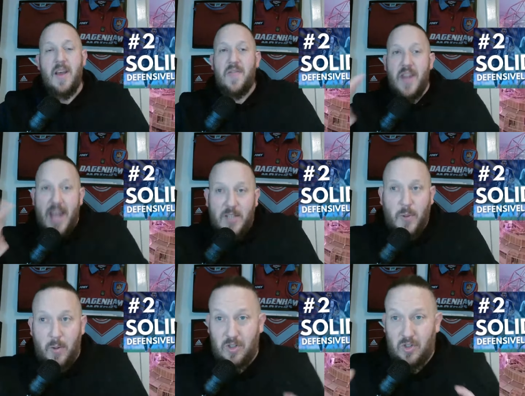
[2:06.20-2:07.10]
The next one
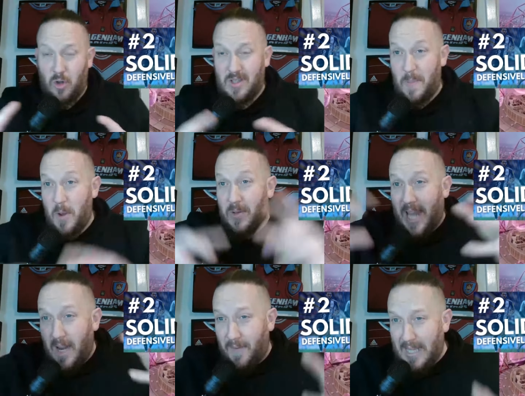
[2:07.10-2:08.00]
I want to talk to you about, it
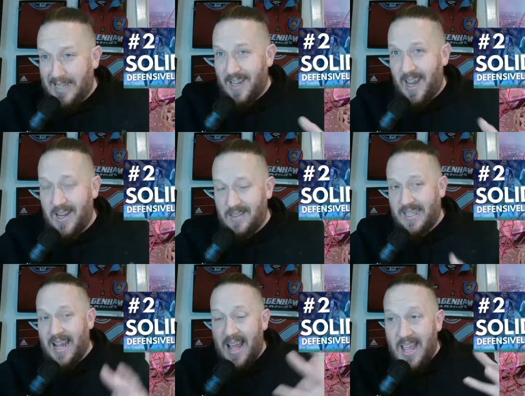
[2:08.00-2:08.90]
kind of leads into
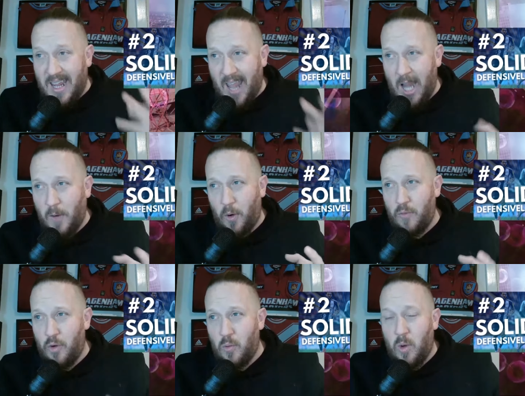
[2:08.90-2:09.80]
that kind of whole
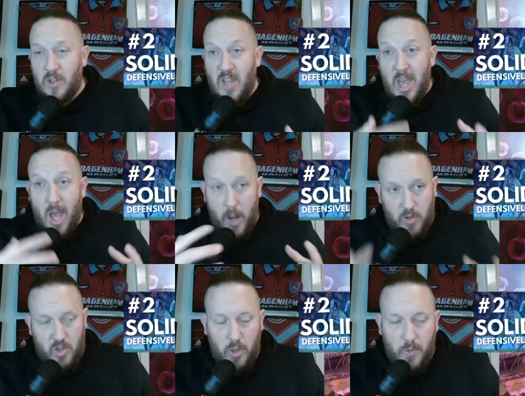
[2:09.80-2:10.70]
role, was how
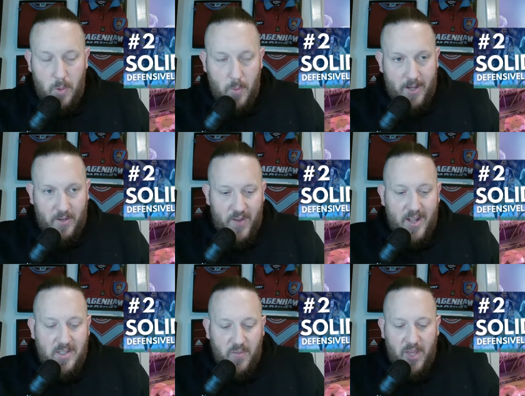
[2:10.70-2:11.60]
solid we were
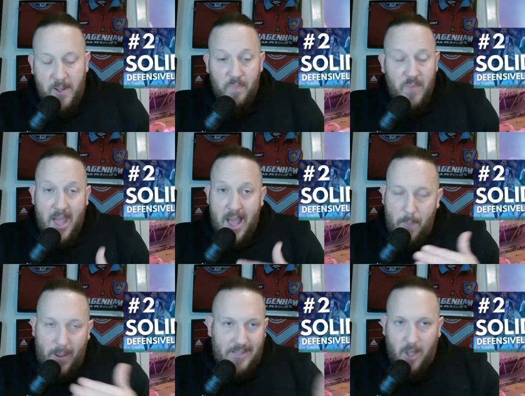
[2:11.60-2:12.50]
defensively. I
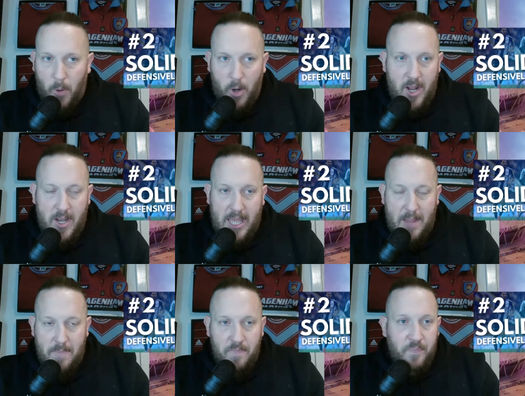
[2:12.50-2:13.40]
picked up on it in the
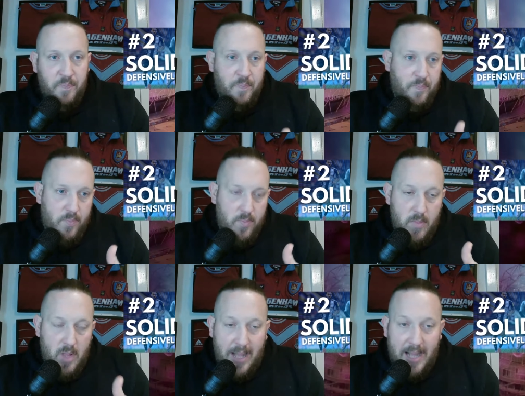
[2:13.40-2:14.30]
game
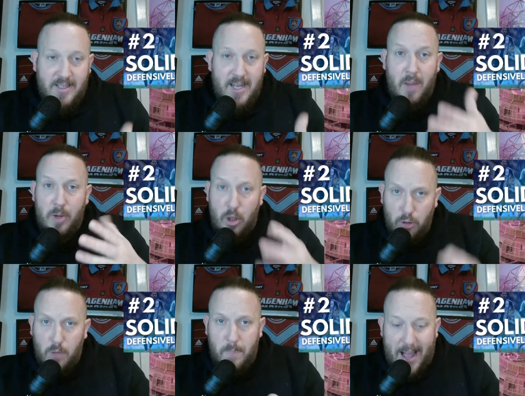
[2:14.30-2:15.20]
last night, and when you
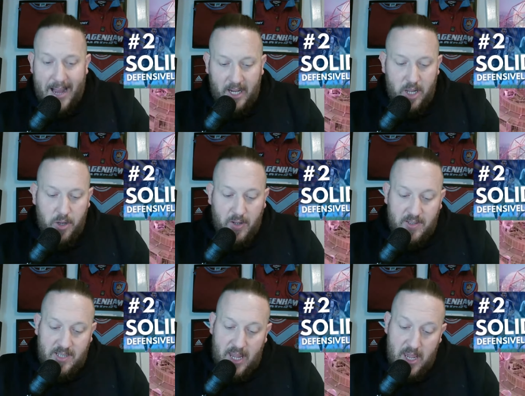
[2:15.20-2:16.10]
look back at it, you can
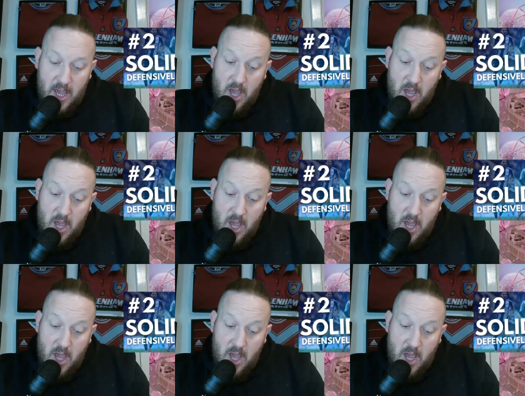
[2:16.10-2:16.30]
see